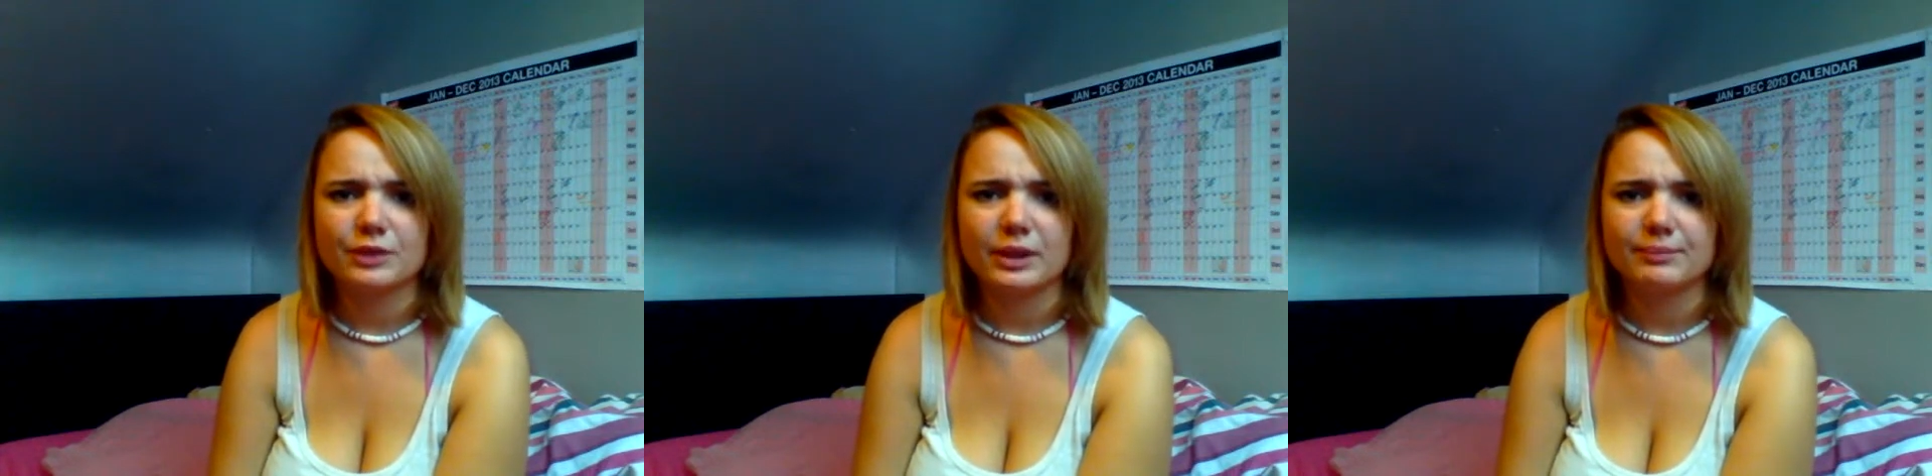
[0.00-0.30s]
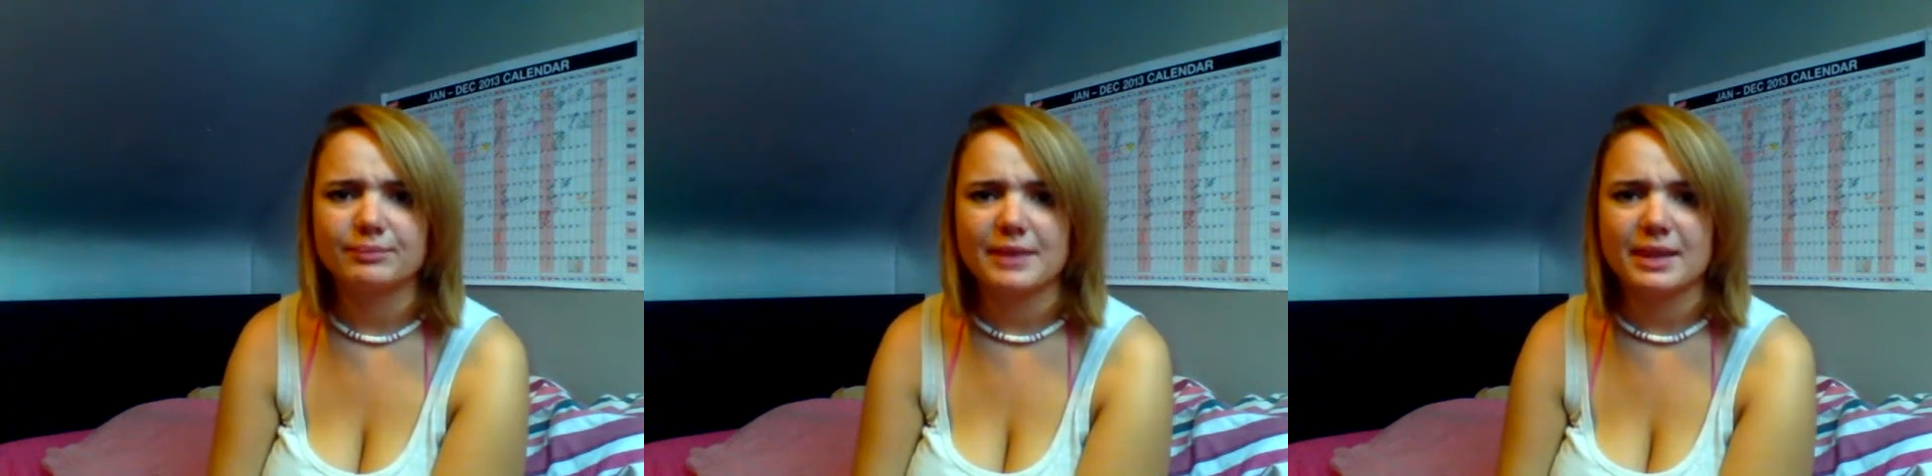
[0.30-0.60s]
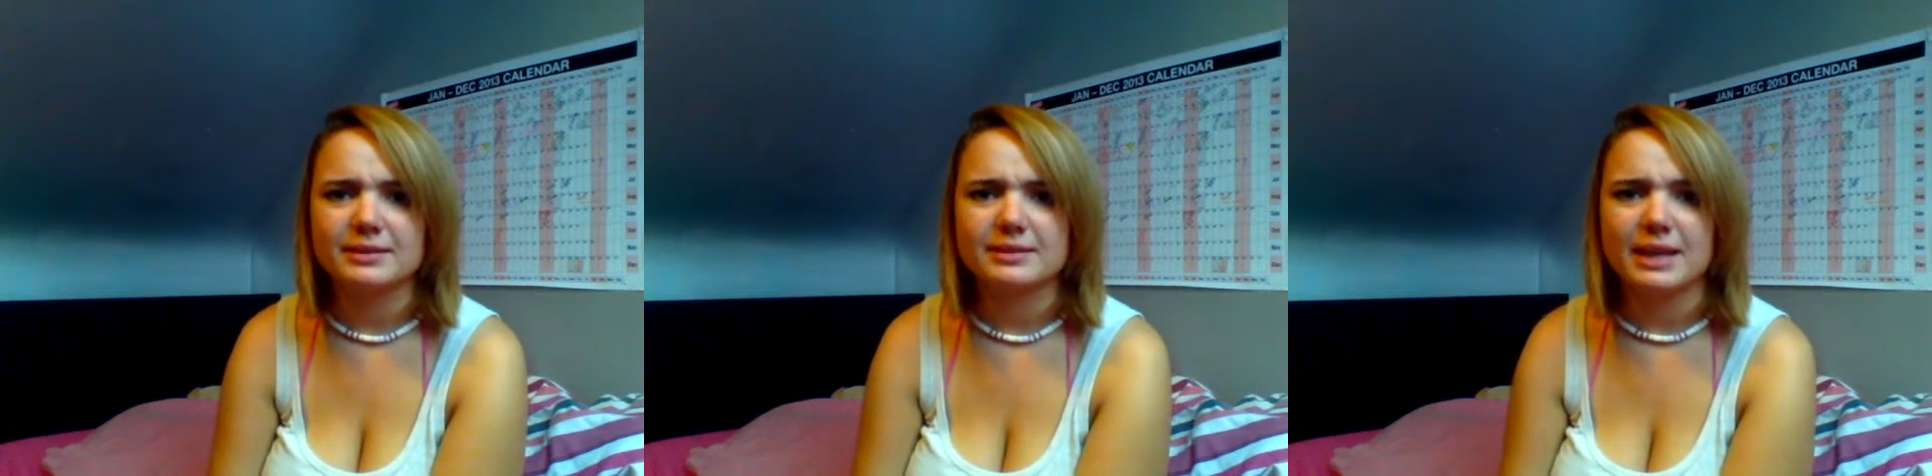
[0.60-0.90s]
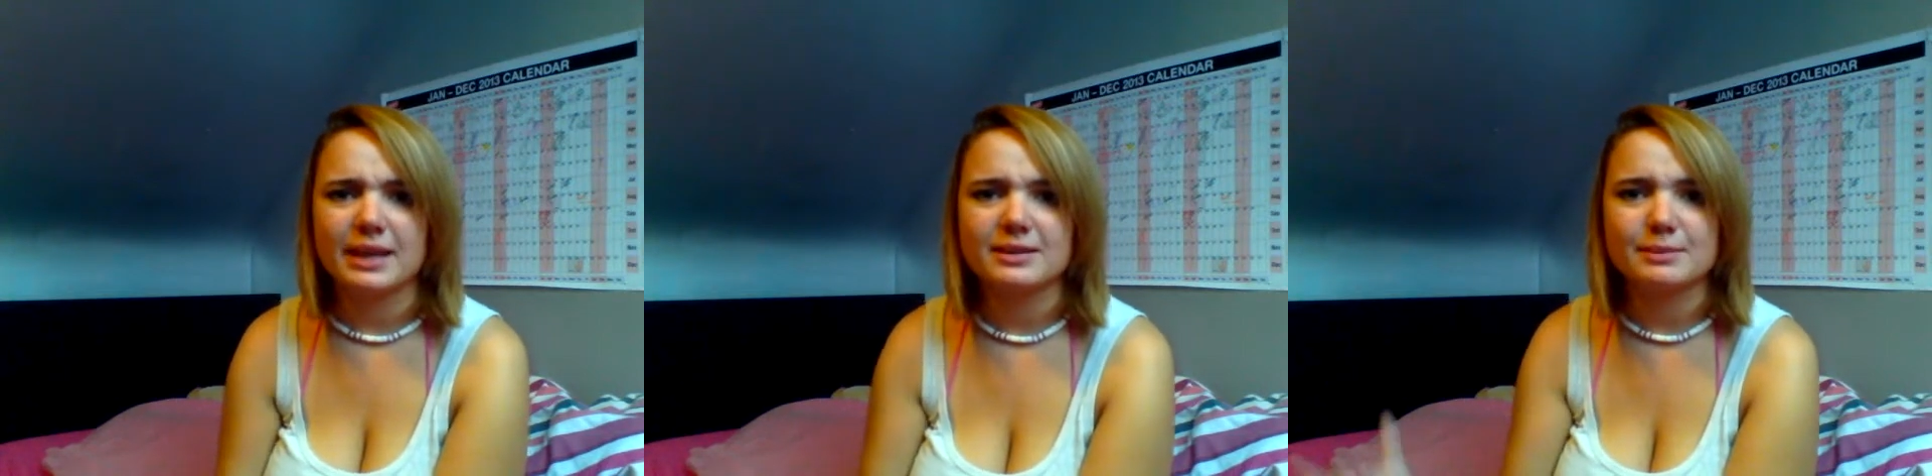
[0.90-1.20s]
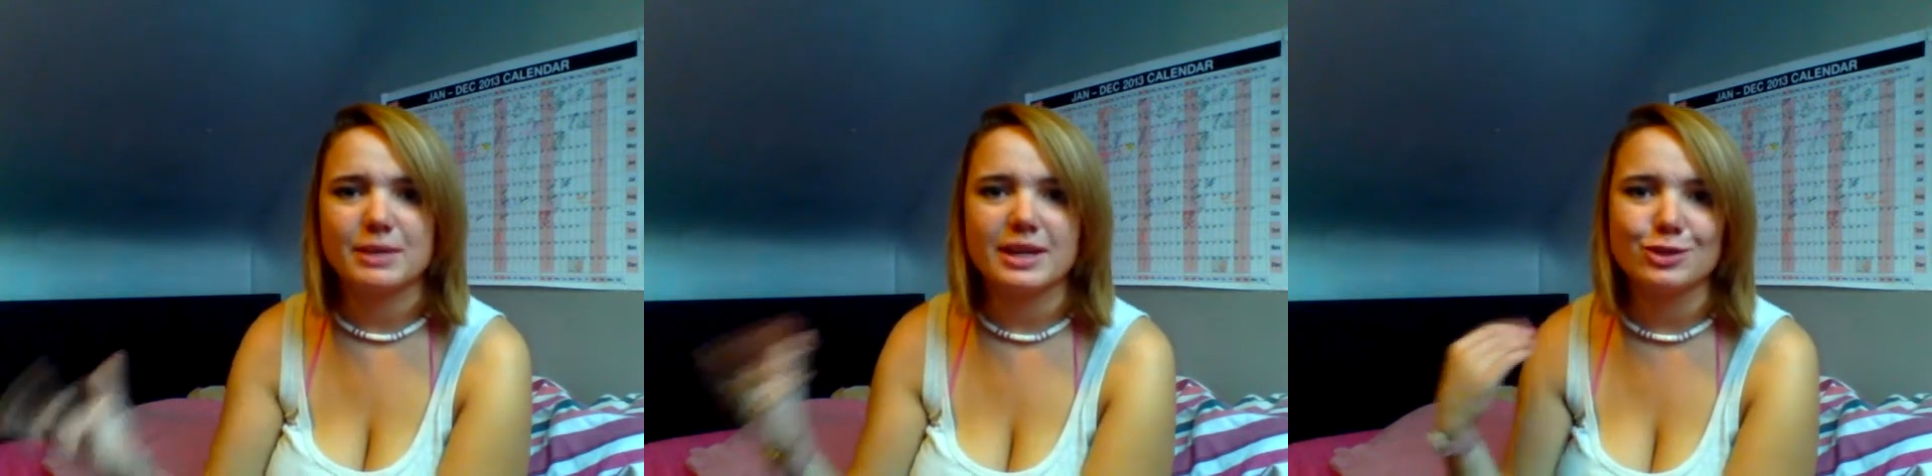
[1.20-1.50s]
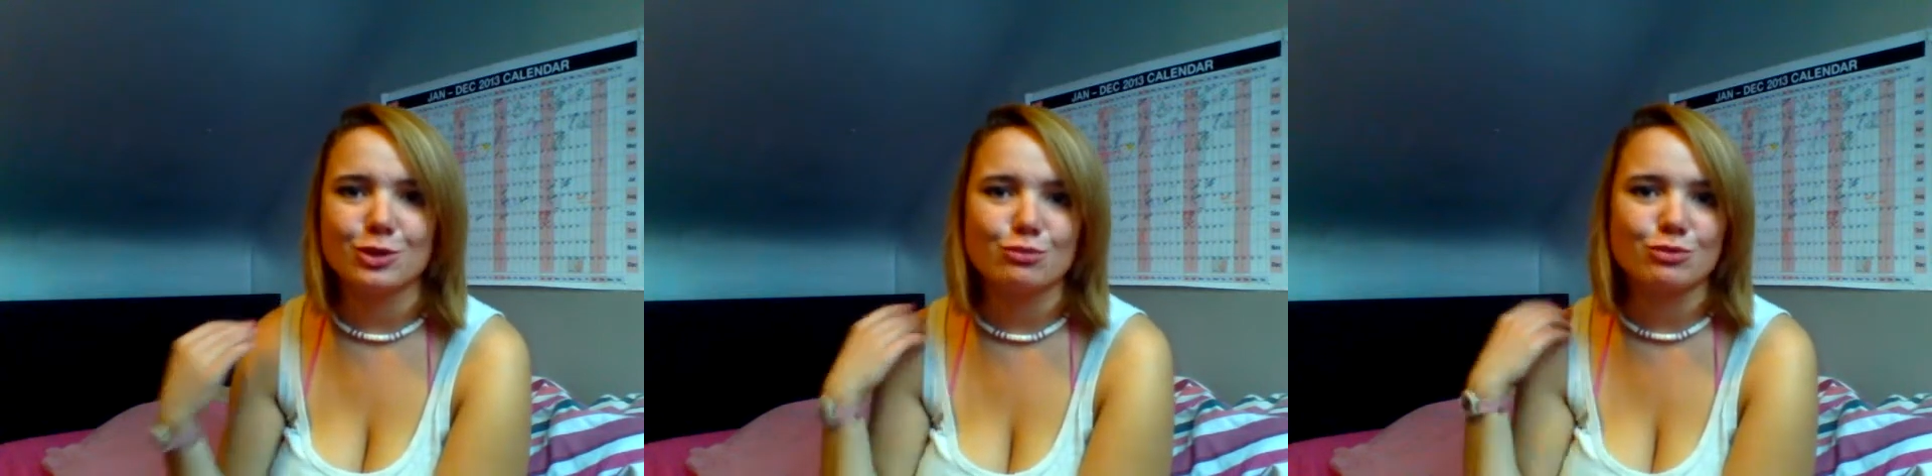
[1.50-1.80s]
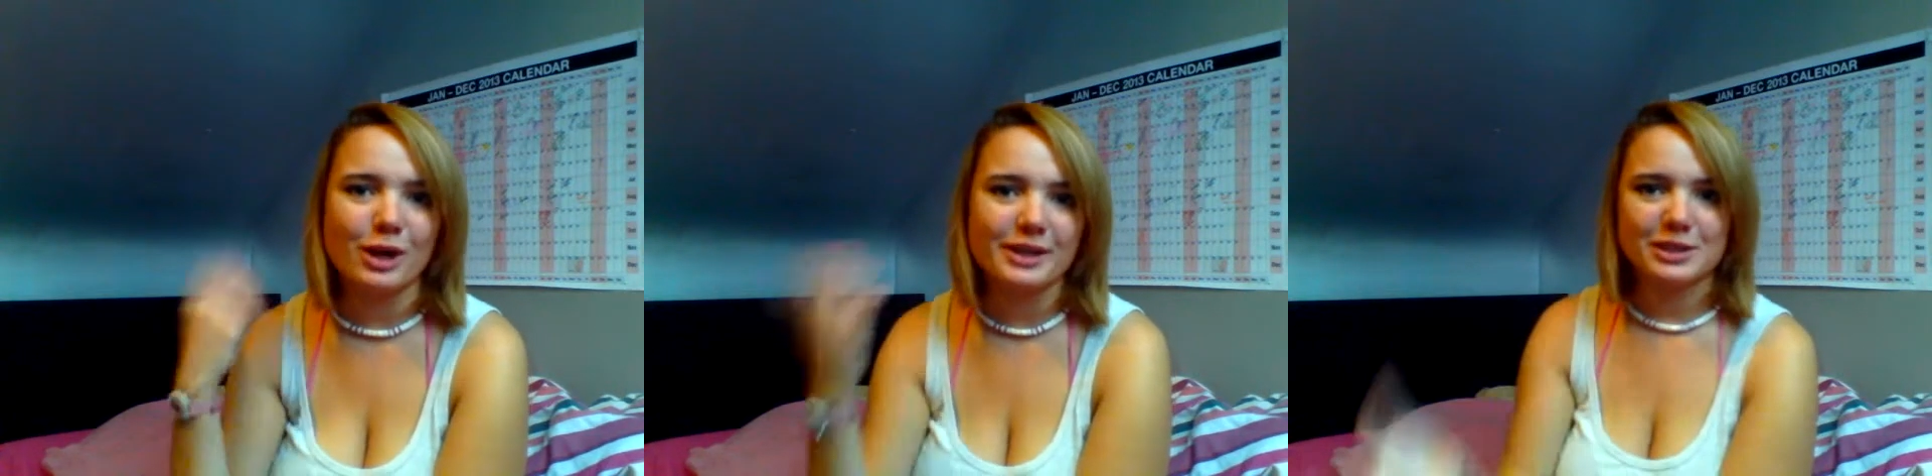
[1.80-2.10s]
right, that's me not
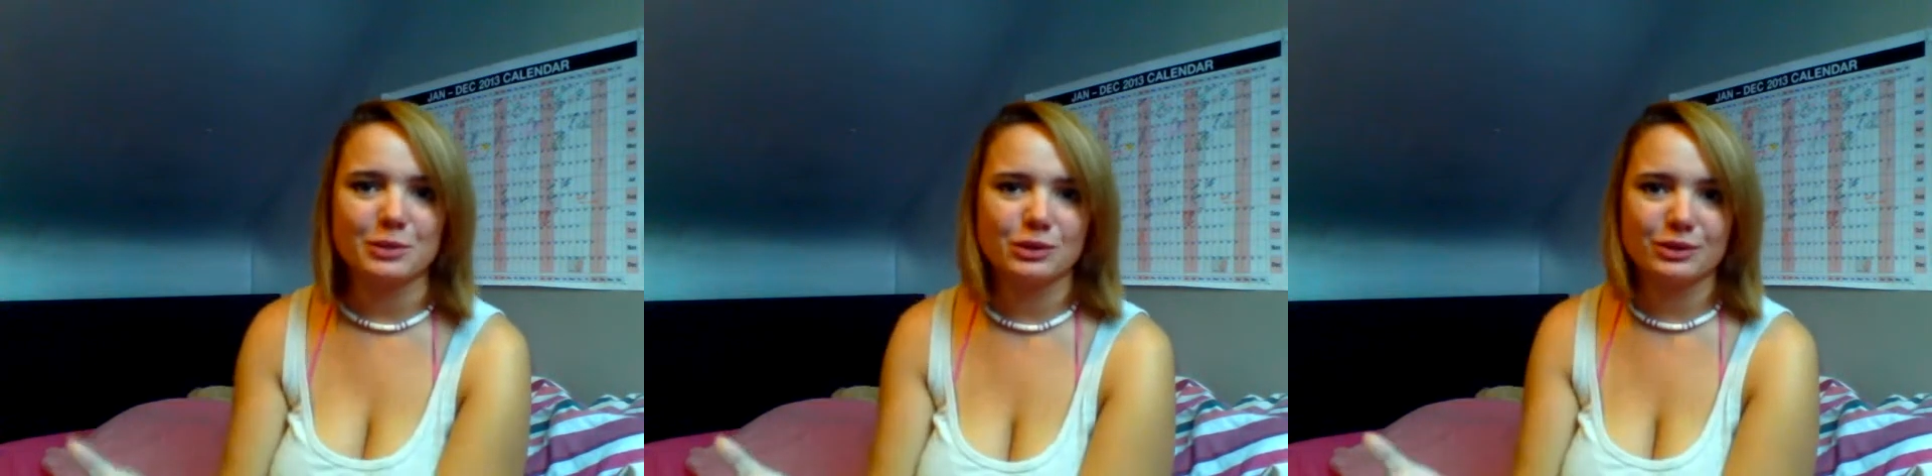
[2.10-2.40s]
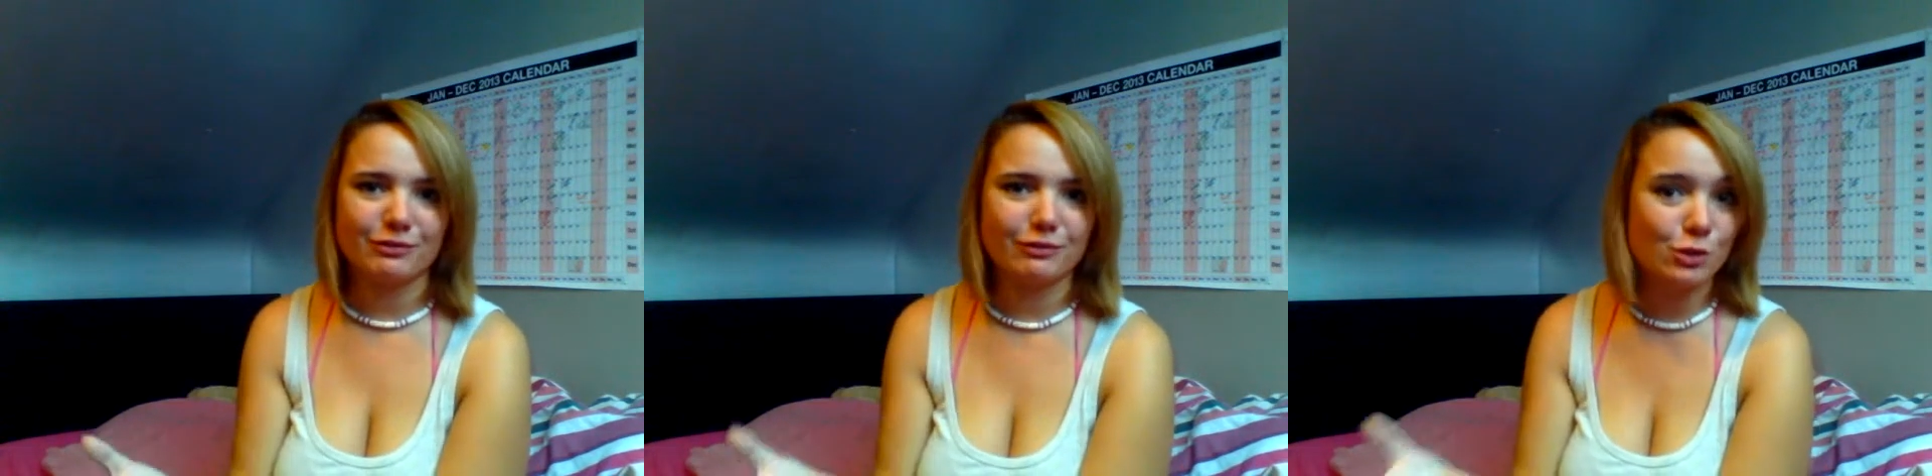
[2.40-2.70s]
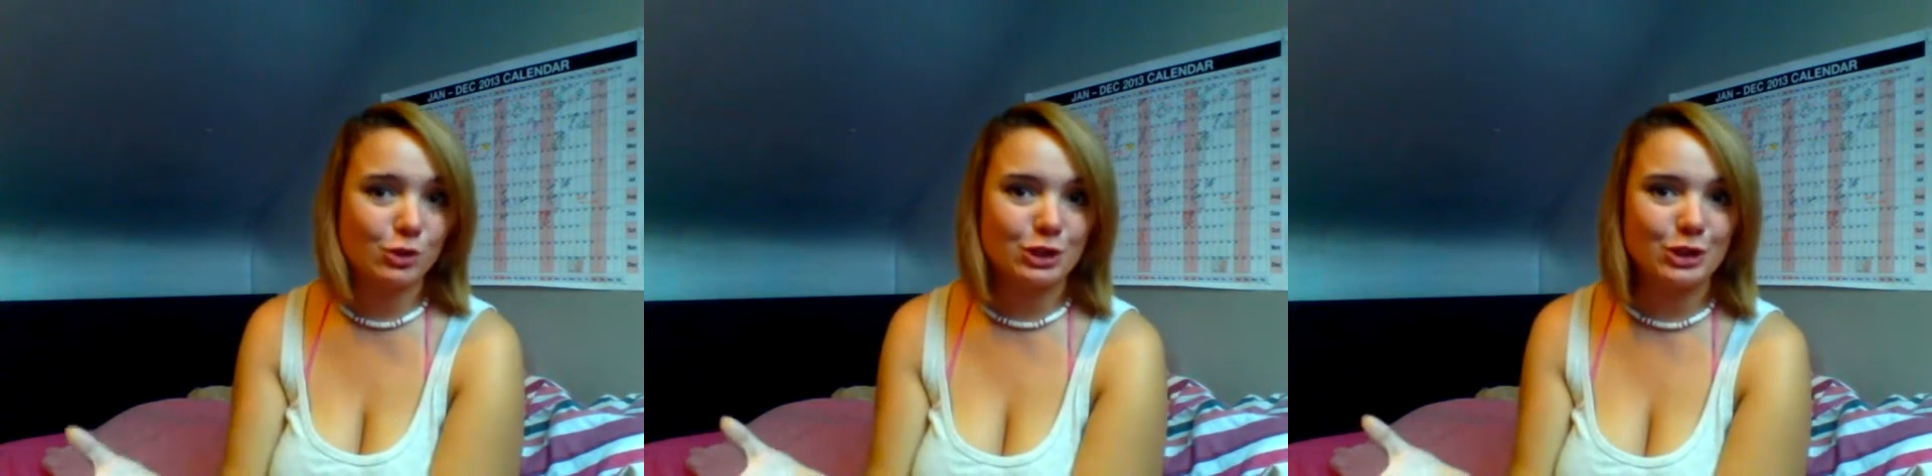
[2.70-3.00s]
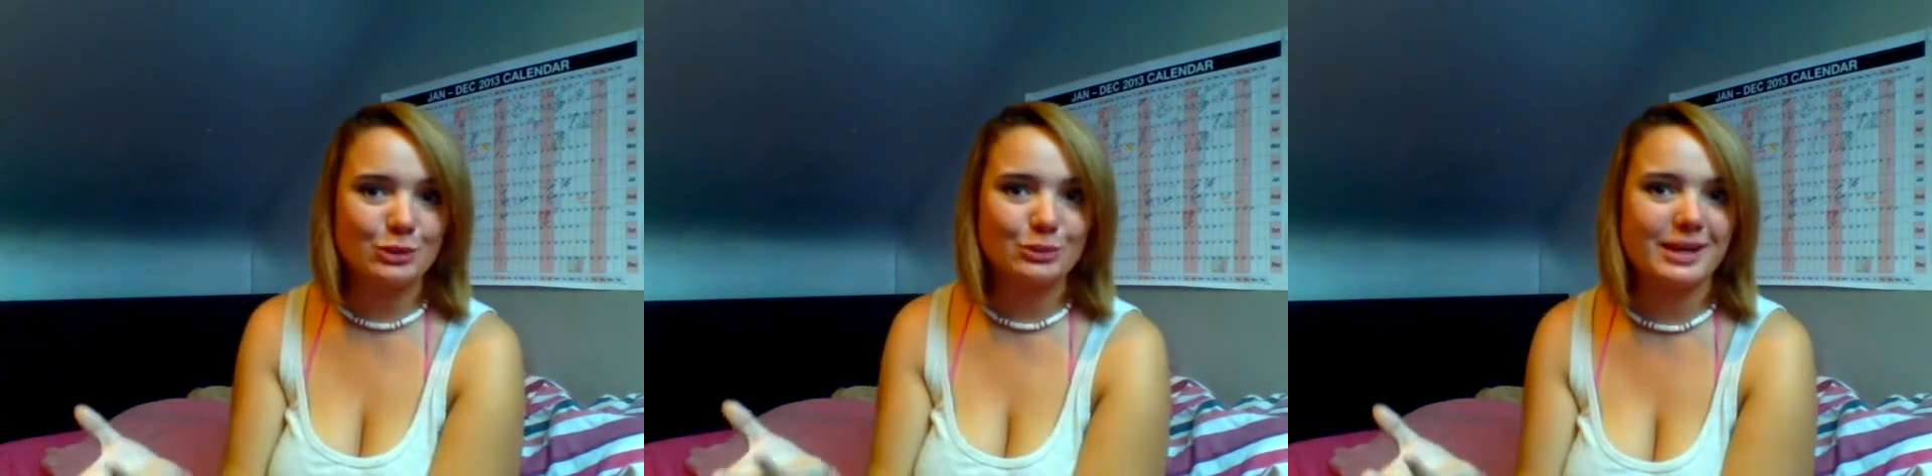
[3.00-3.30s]
writing one for you.